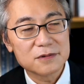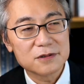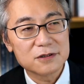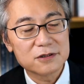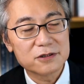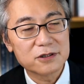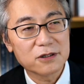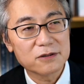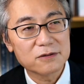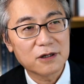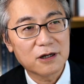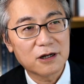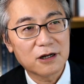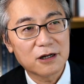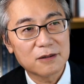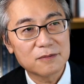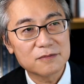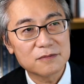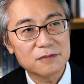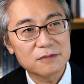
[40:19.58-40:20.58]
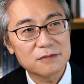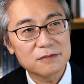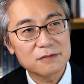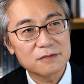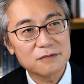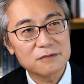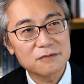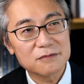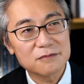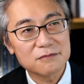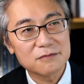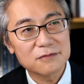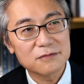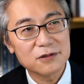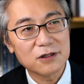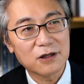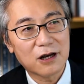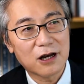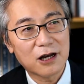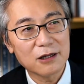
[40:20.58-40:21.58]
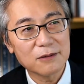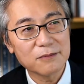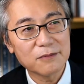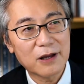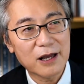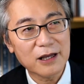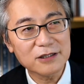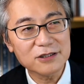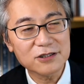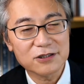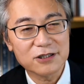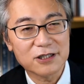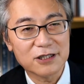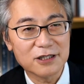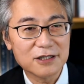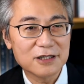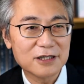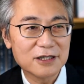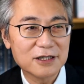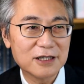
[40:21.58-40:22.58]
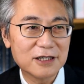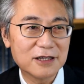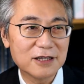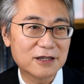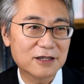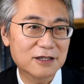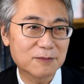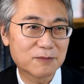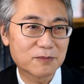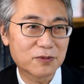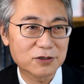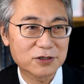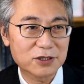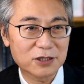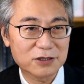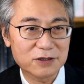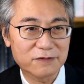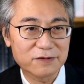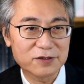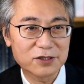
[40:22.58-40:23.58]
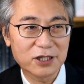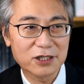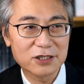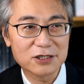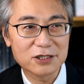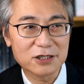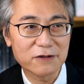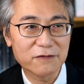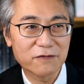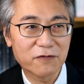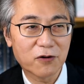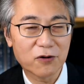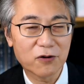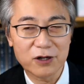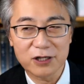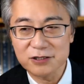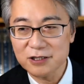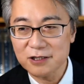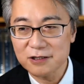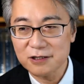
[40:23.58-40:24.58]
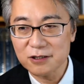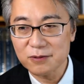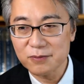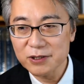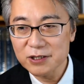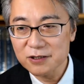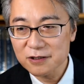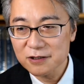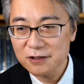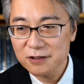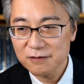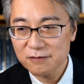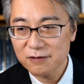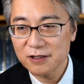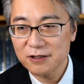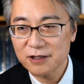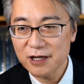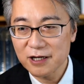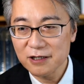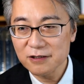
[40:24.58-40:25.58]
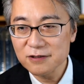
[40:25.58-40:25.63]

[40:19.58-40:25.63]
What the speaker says: So, I'm actually in the process of changing focus a little bit right now.